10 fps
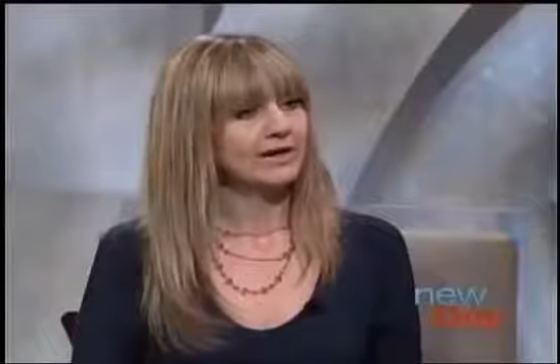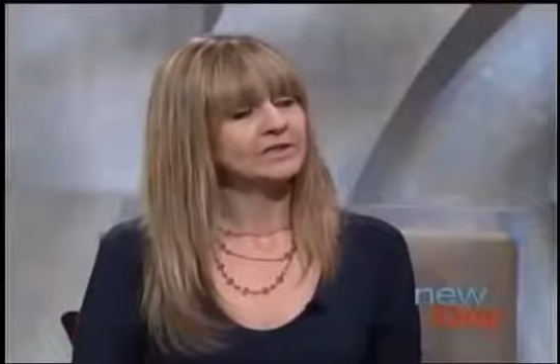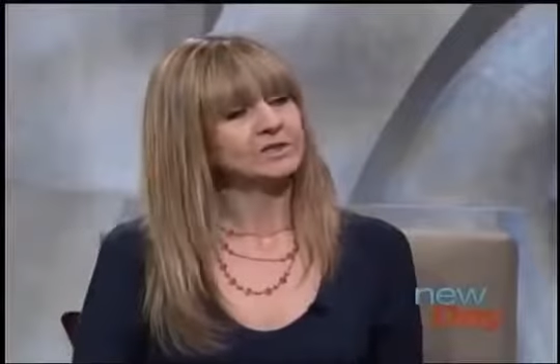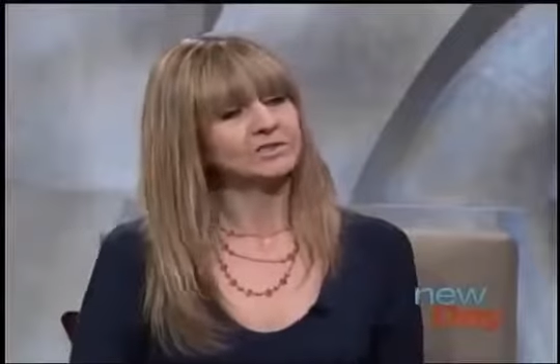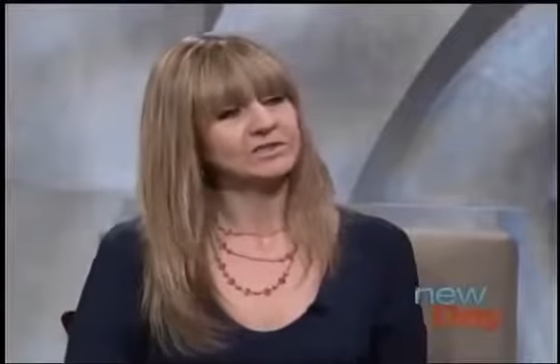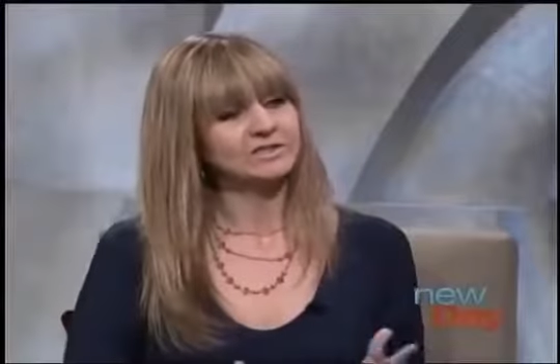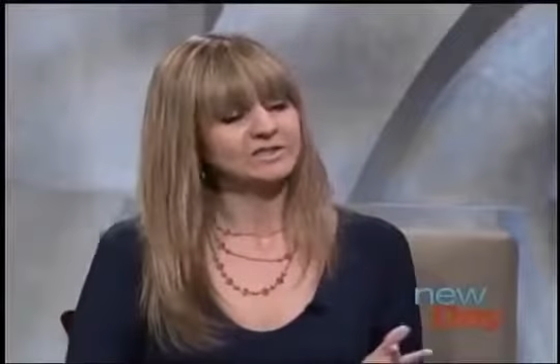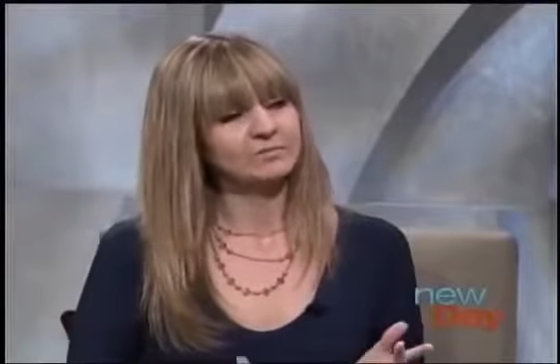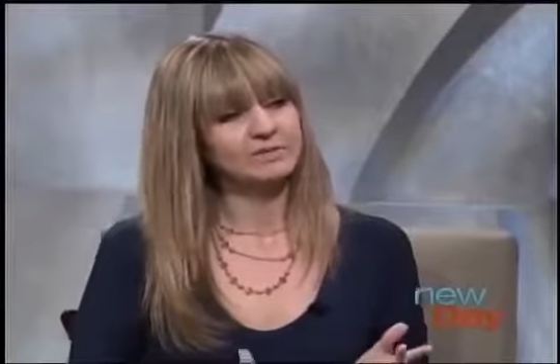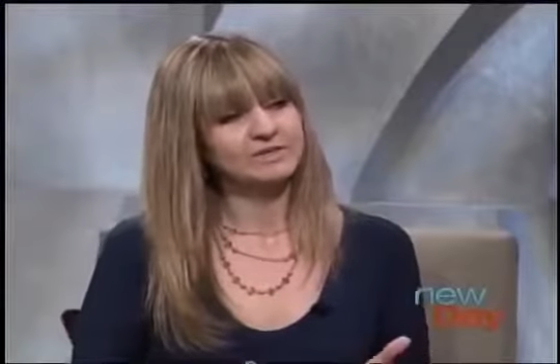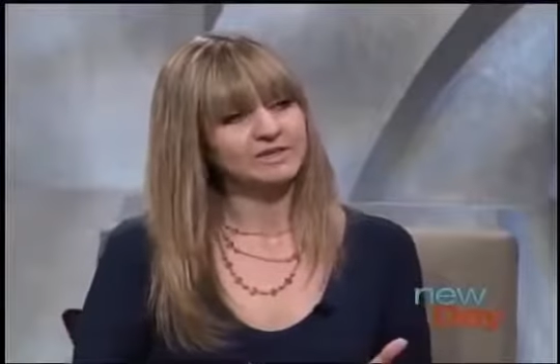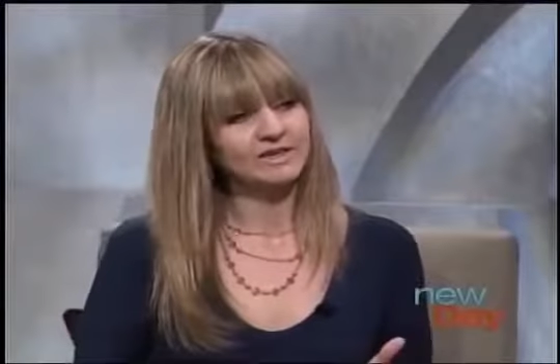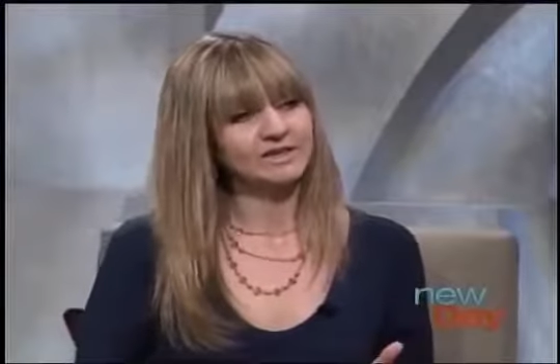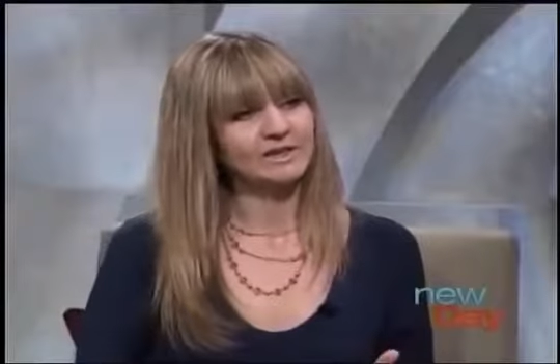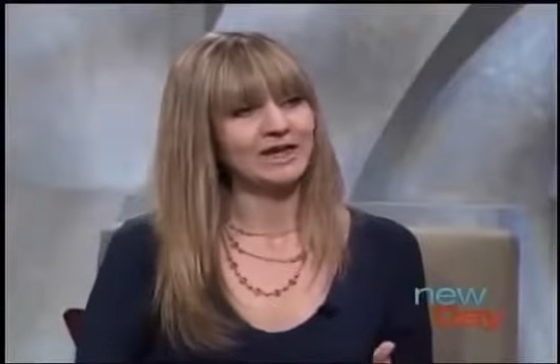And so since they've been
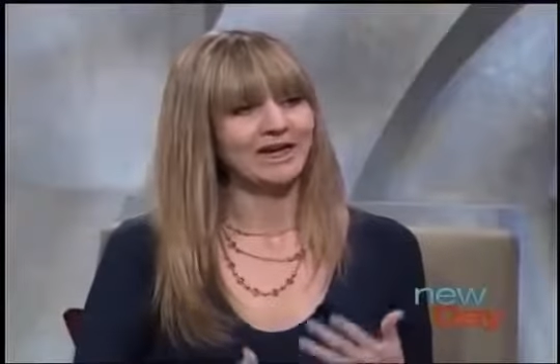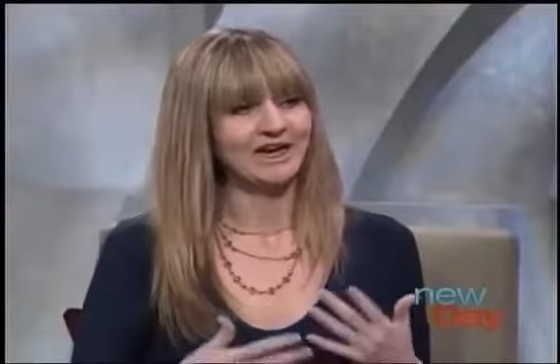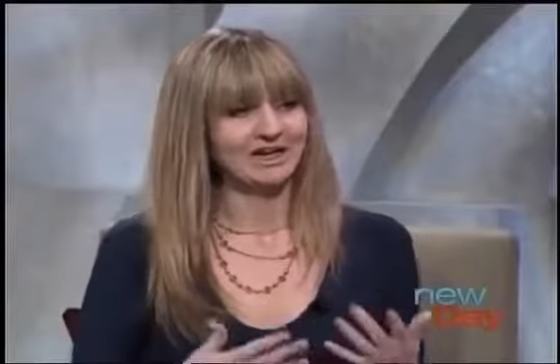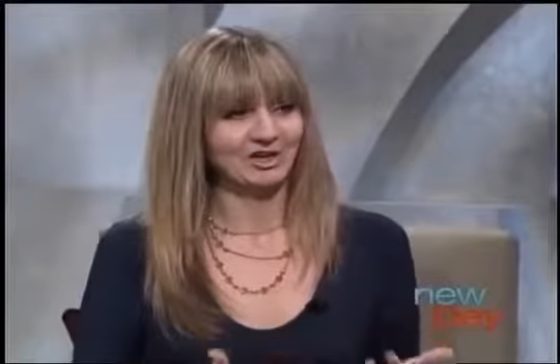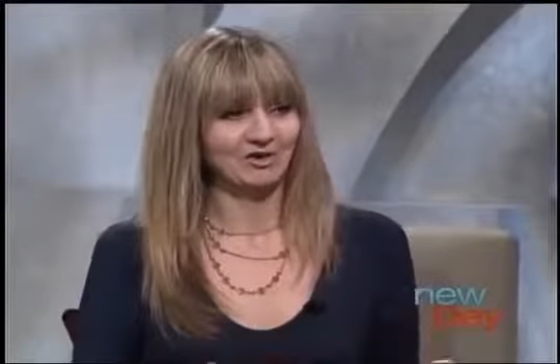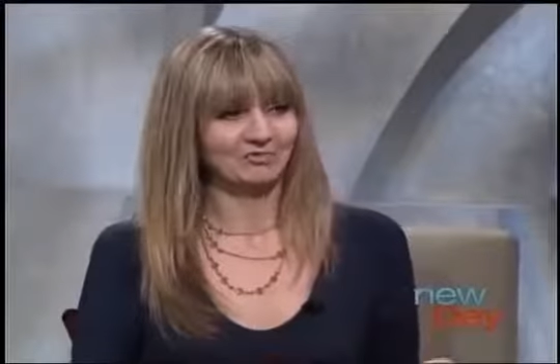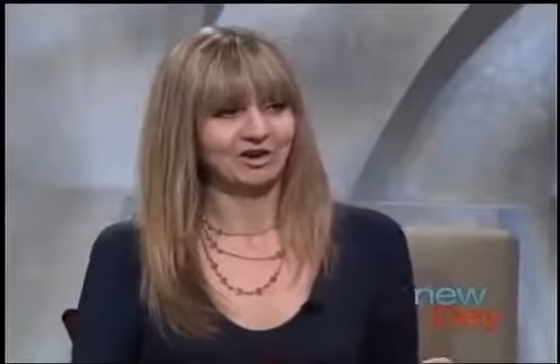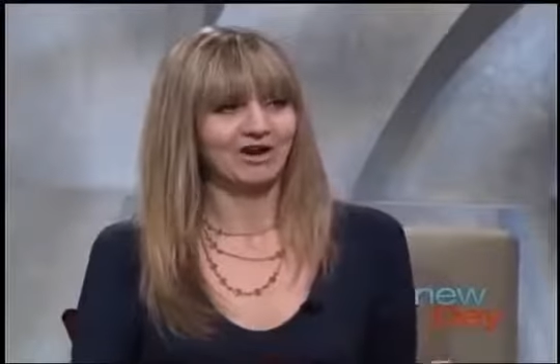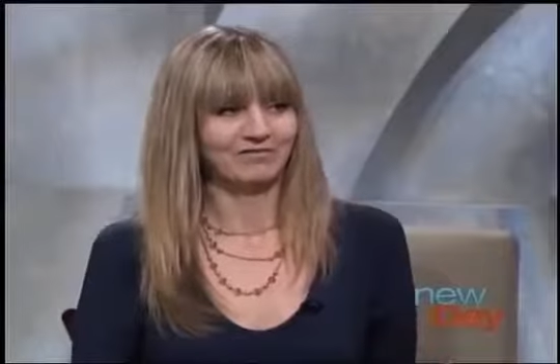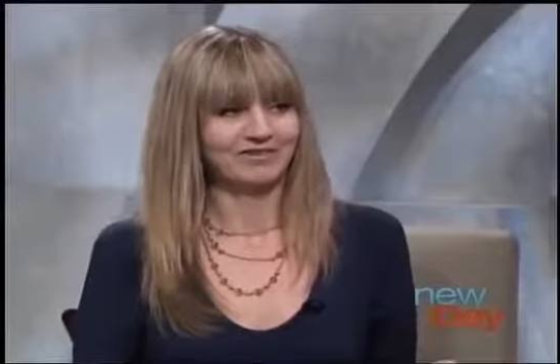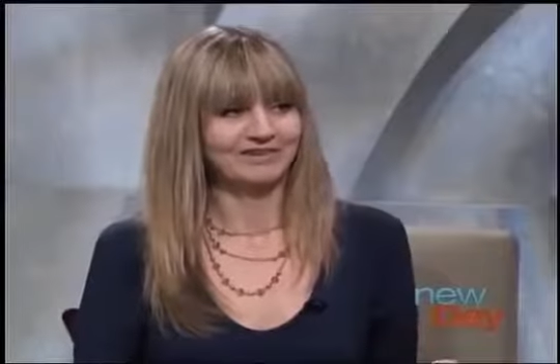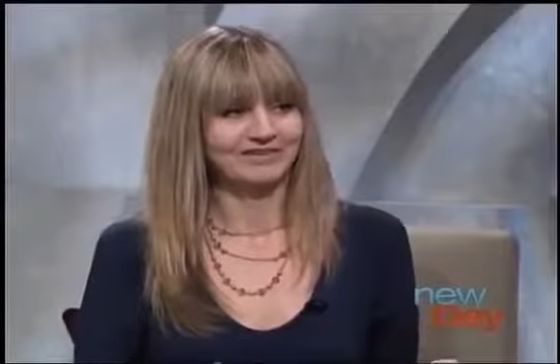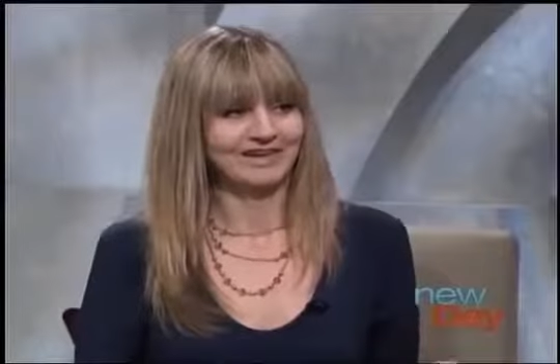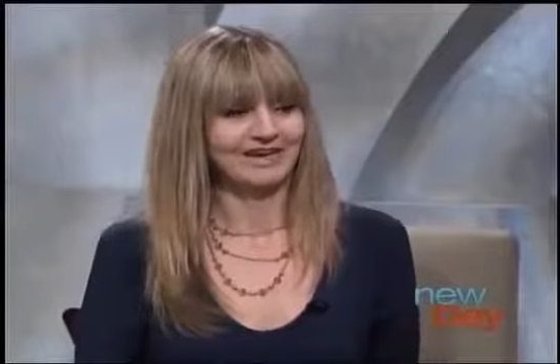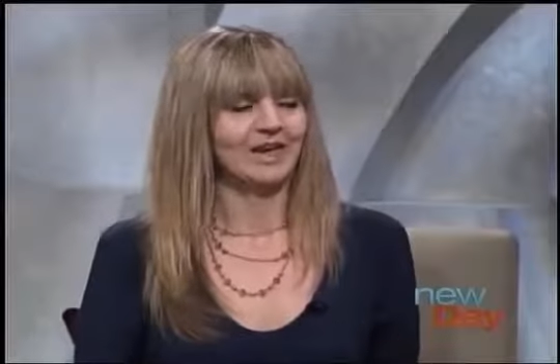studied a lot, I can often
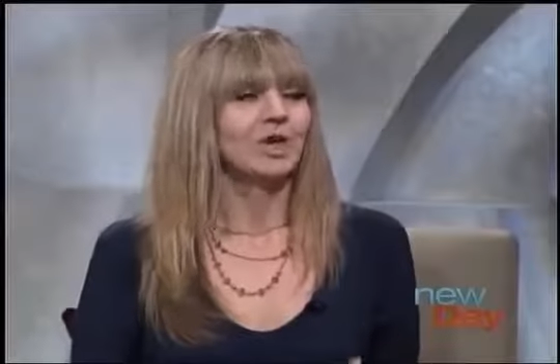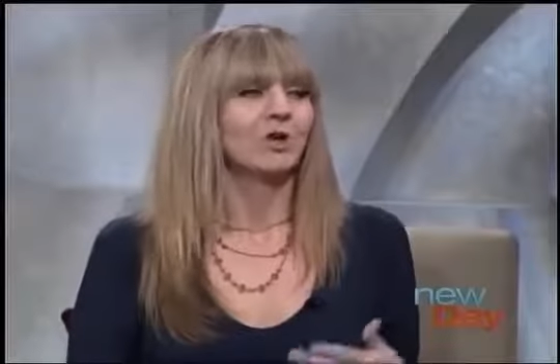say,